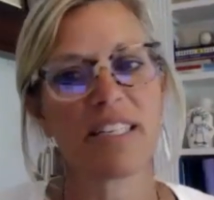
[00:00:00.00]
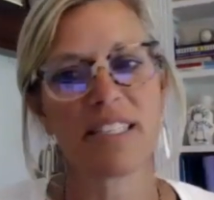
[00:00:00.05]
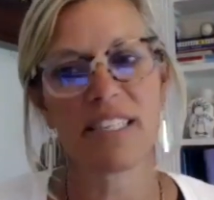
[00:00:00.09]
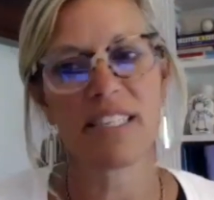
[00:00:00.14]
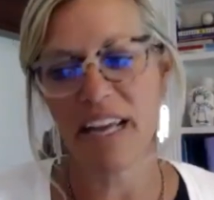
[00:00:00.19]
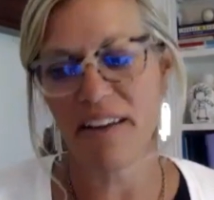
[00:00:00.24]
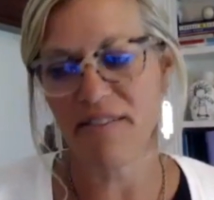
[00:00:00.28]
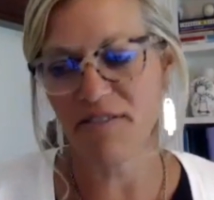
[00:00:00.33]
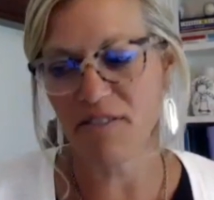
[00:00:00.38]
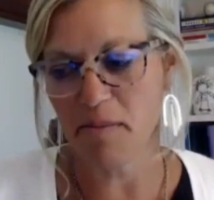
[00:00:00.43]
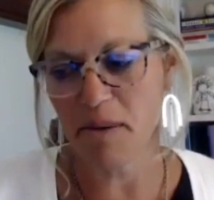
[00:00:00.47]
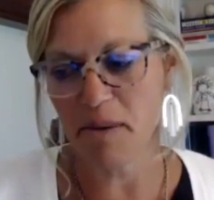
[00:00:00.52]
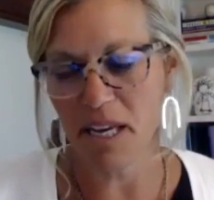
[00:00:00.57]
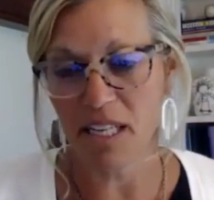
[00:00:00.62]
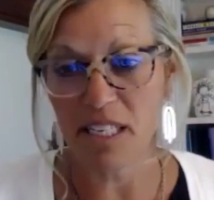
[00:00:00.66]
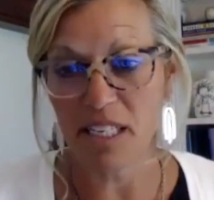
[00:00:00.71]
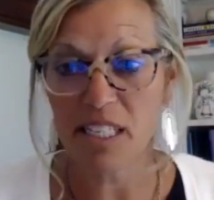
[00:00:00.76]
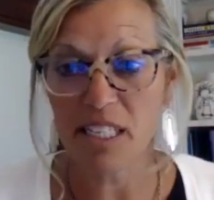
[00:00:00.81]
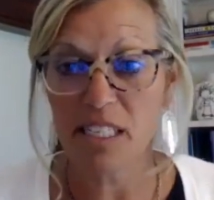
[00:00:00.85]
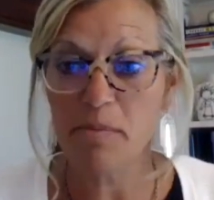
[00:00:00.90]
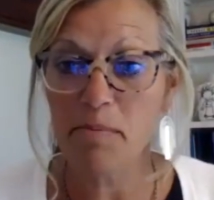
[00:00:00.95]
It doesn't have
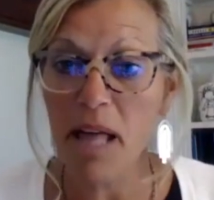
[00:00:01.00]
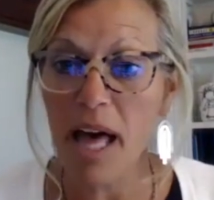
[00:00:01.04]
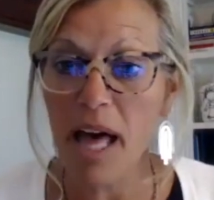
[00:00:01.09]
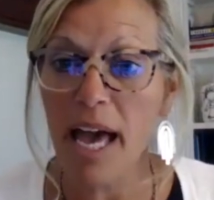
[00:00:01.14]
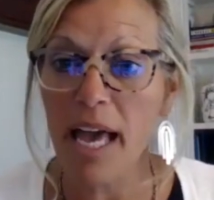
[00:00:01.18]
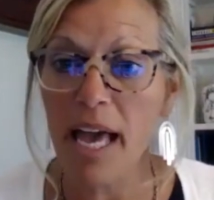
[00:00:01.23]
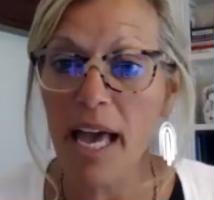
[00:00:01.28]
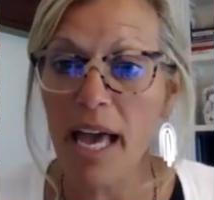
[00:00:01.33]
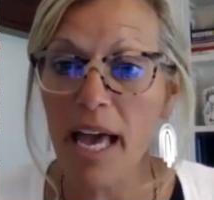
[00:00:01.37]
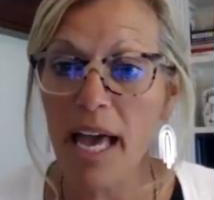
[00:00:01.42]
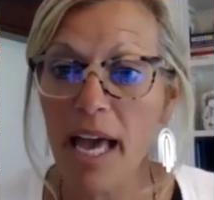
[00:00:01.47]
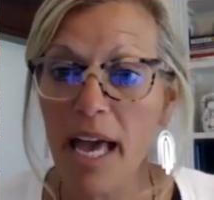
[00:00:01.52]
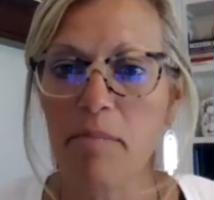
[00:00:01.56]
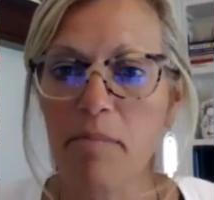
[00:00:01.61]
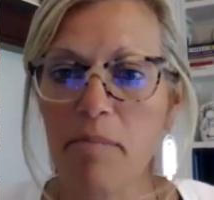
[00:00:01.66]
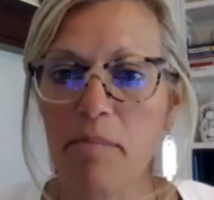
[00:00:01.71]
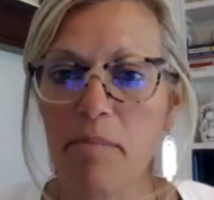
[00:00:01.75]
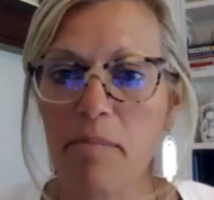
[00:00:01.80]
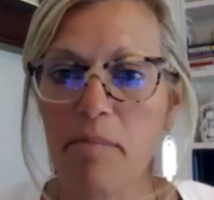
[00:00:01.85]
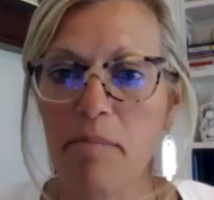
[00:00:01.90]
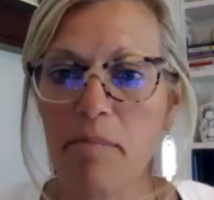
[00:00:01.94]
to be a display,
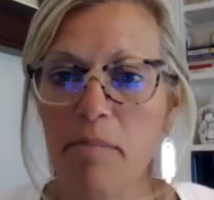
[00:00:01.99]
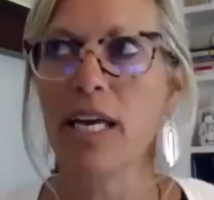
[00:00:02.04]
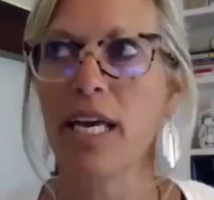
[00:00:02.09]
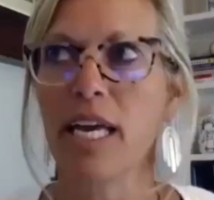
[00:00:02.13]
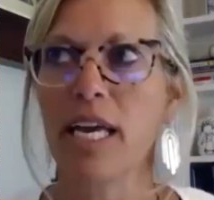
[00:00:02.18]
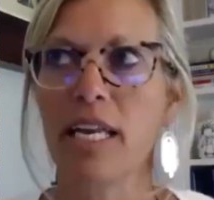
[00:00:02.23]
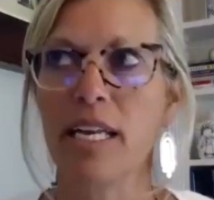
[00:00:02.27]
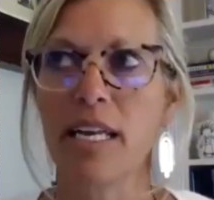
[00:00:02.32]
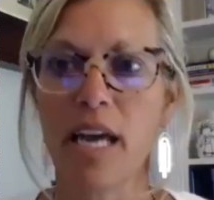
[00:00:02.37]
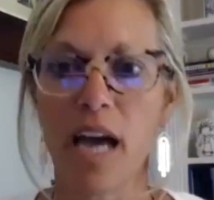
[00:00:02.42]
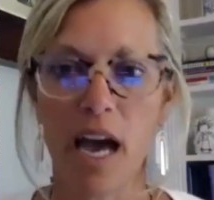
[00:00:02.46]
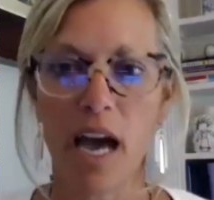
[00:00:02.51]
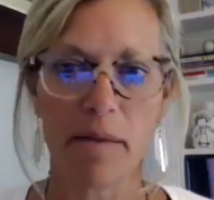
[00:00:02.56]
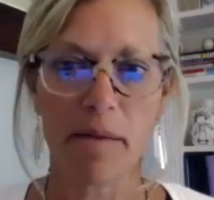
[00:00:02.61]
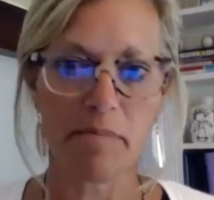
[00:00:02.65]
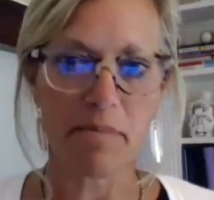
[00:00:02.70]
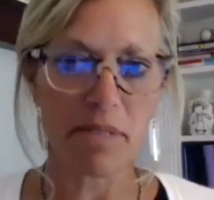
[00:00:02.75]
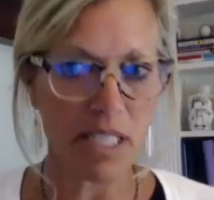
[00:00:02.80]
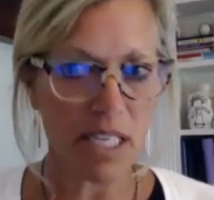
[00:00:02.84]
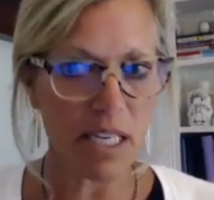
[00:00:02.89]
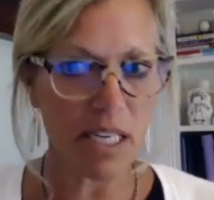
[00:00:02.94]
but
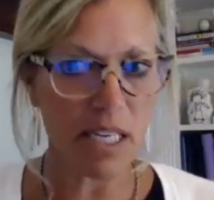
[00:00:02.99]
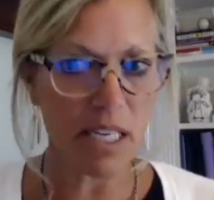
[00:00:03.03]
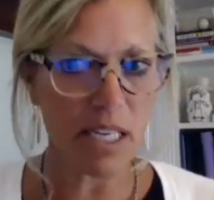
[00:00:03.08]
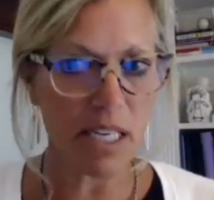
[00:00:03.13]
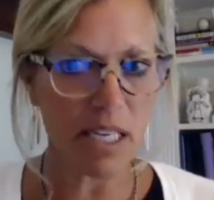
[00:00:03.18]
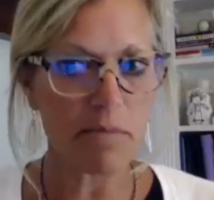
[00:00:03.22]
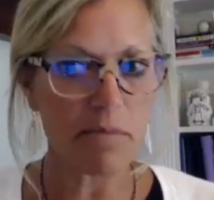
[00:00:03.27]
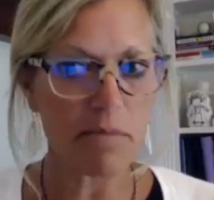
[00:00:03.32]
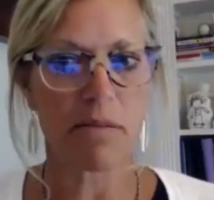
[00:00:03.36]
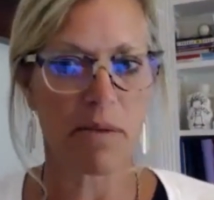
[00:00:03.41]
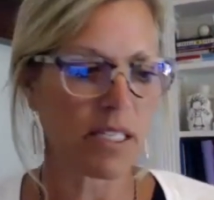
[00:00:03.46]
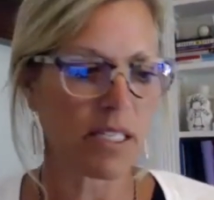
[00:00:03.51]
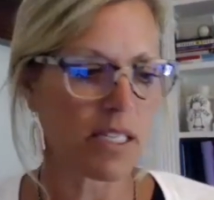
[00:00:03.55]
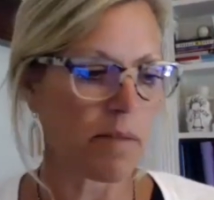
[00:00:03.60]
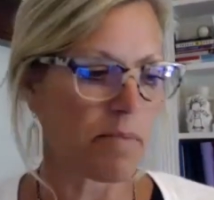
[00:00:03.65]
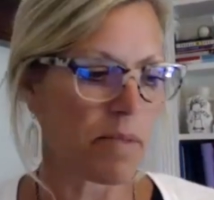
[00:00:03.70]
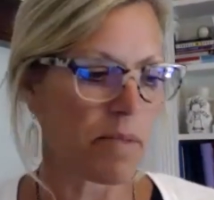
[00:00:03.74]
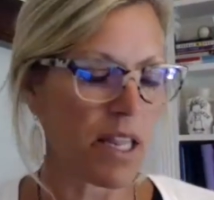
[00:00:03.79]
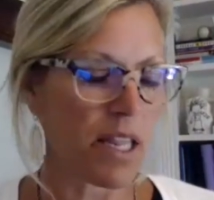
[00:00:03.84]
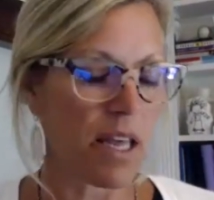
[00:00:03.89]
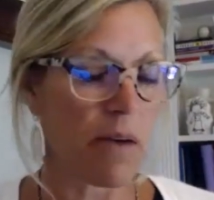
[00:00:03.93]
modeling seems to
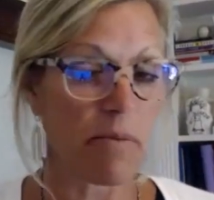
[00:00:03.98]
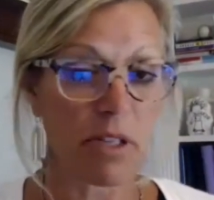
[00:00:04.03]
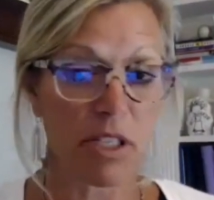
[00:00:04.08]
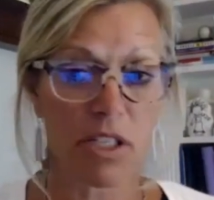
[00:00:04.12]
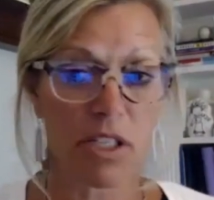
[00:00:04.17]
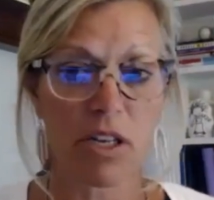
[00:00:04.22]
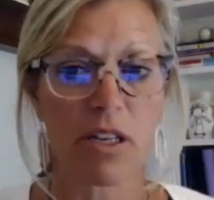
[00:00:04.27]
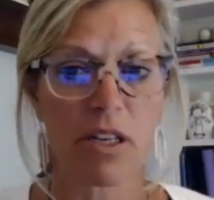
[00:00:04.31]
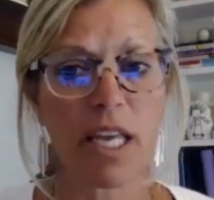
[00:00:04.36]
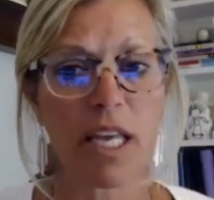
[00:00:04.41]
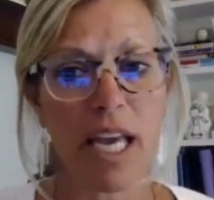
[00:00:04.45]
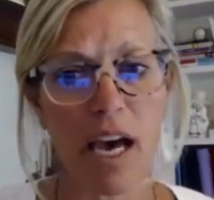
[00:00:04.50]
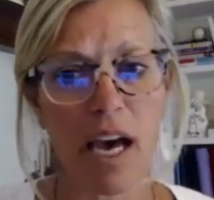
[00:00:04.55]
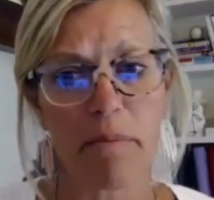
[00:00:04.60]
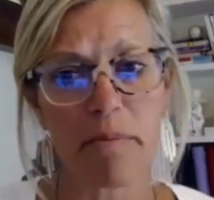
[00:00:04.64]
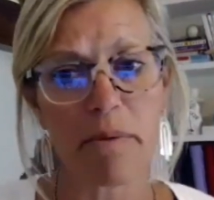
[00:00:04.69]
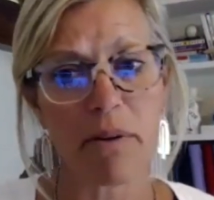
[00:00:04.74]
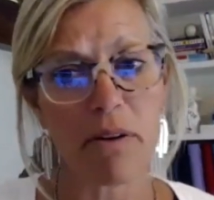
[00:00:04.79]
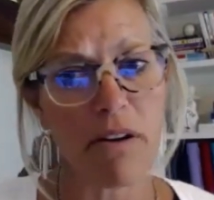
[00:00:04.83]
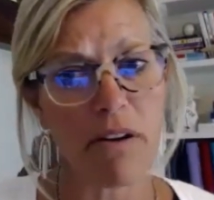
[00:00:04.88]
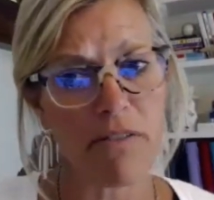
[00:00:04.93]
be something that would
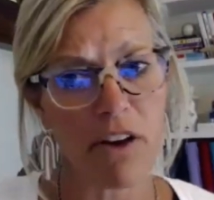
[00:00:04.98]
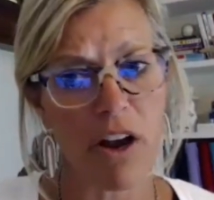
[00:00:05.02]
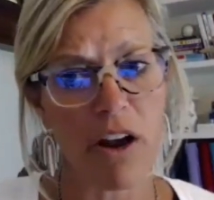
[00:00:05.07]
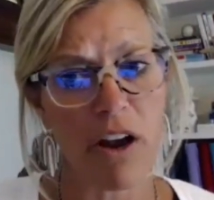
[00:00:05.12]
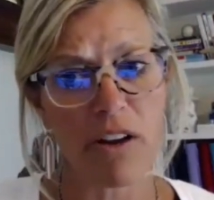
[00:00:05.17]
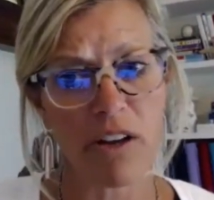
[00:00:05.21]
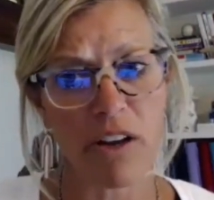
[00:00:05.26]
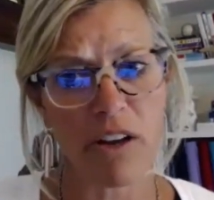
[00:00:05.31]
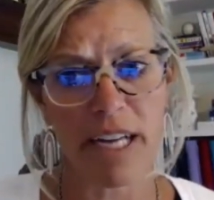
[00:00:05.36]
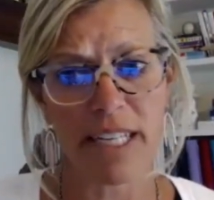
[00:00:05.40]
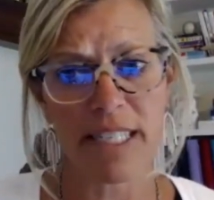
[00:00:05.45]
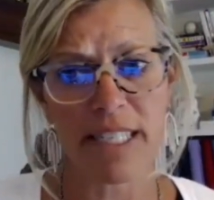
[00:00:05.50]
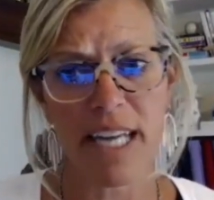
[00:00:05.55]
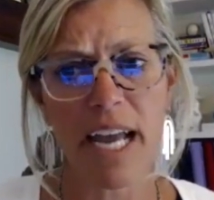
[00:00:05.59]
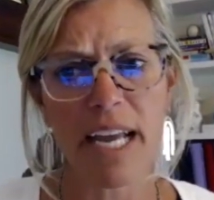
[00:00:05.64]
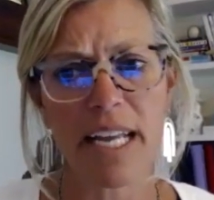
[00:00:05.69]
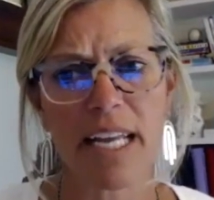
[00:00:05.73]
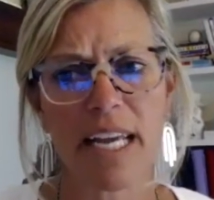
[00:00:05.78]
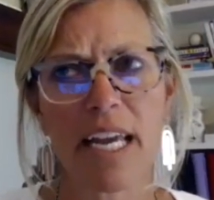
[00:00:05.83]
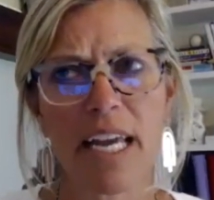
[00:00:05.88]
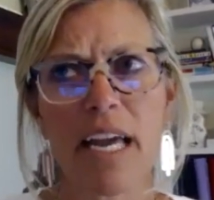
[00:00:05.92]
certainly help you over your
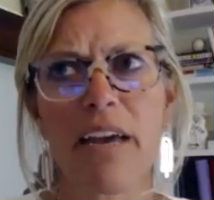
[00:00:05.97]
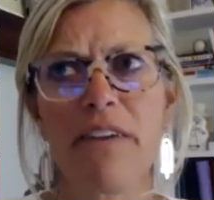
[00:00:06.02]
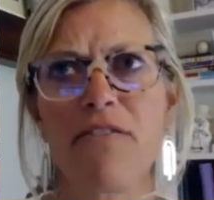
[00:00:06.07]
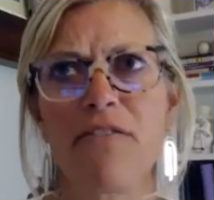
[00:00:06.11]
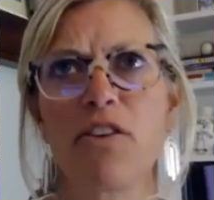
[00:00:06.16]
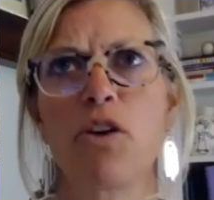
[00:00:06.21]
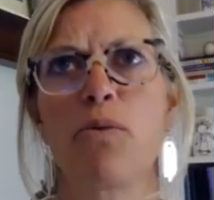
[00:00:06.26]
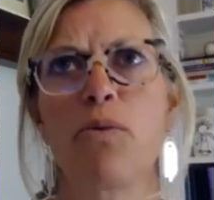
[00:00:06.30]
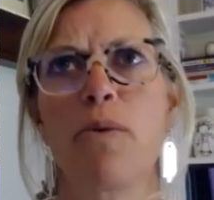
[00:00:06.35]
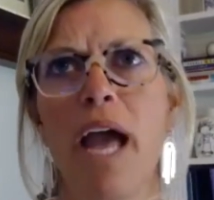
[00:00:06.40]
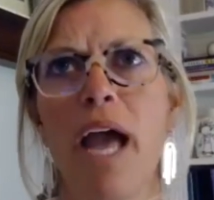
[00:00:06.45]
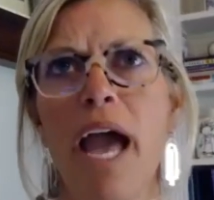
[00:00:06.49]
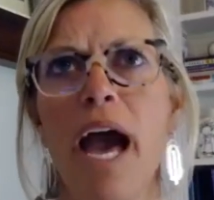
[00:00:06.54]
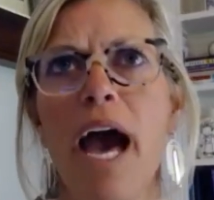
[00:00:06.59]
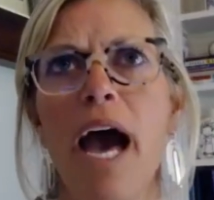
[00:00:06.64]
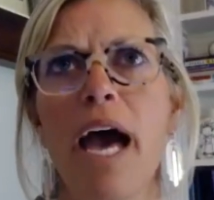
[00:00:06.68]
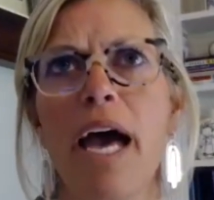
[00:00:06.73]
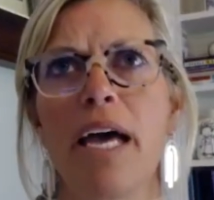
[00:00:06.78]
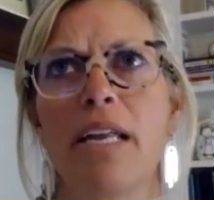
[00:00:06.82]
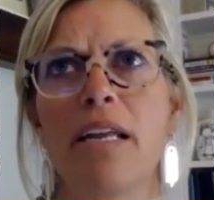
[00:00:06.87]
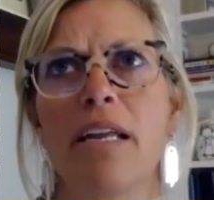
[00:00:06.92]
anxiety if you
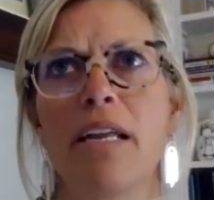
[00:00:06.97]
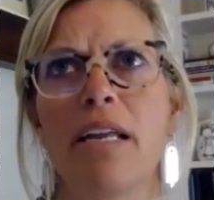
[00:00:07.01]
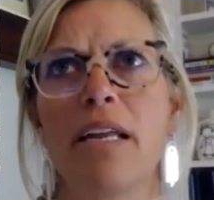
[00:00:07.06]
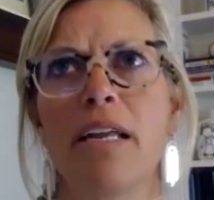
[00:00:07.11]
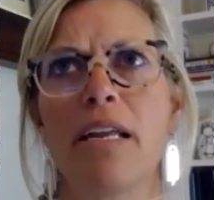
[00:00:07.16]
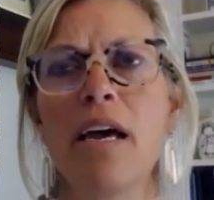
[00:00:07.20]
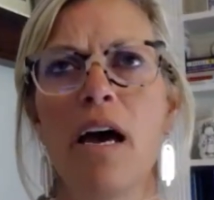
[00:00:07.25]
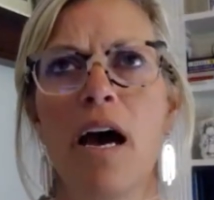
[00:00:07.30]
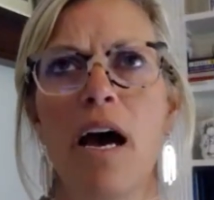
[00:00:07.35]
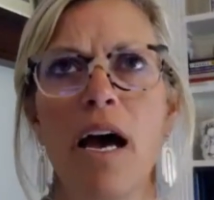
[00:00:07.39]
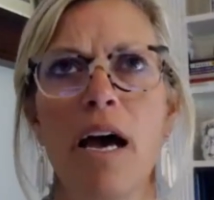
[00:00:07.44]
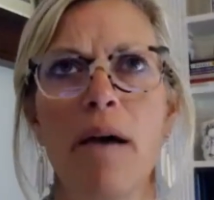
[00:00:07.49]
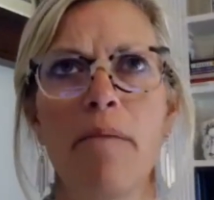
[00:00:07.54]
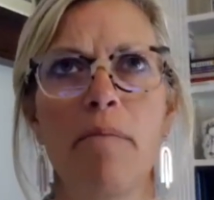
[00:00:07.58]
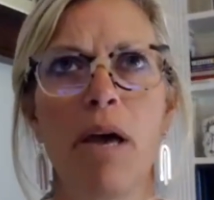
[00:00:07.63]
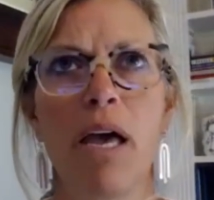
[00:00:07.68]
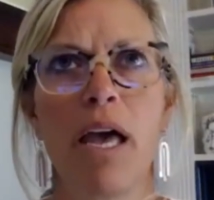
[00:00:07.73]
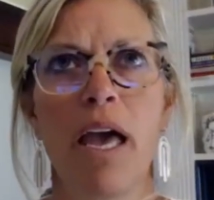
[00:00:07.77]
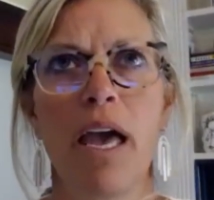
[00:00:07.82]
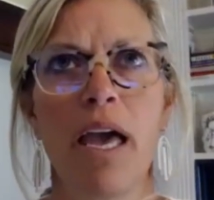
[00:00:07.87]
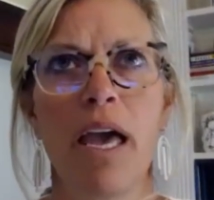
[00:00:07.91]
had
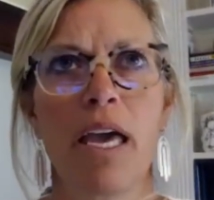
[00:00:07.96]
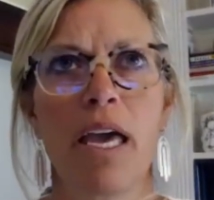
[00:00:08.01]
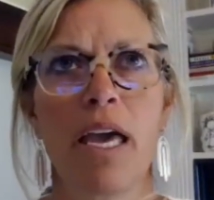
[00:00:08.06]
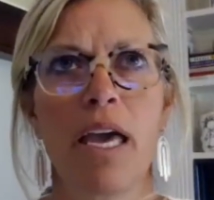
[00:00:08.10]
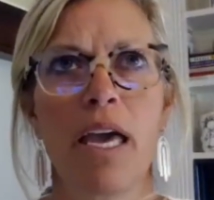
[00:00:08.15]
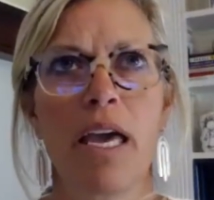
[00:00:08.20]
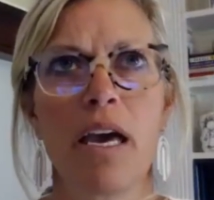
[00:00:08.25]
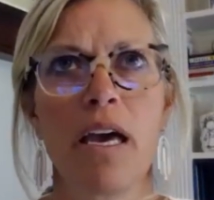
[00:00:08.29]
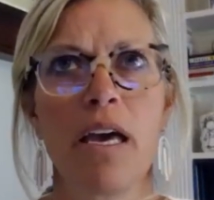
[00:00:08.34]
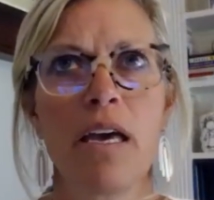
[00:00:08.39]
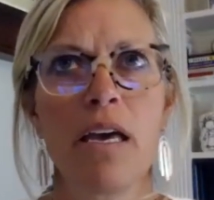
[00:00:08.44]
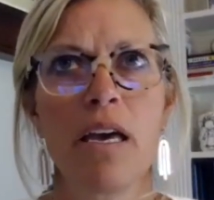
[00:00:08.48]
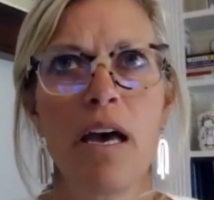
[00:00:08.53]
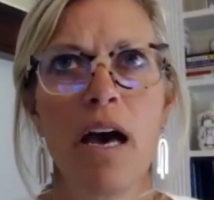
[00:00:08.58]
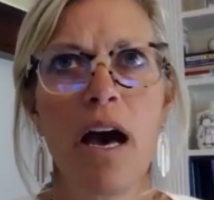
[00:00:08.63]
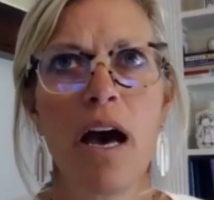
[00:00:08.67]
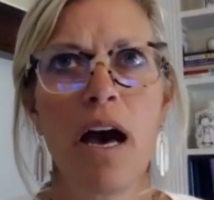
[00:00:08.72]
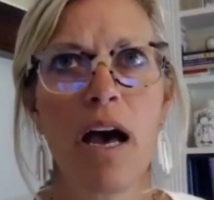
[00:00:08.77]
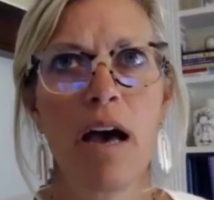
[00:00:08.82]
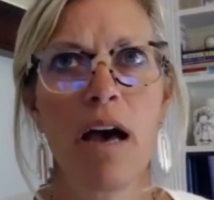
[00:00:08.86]
uh, a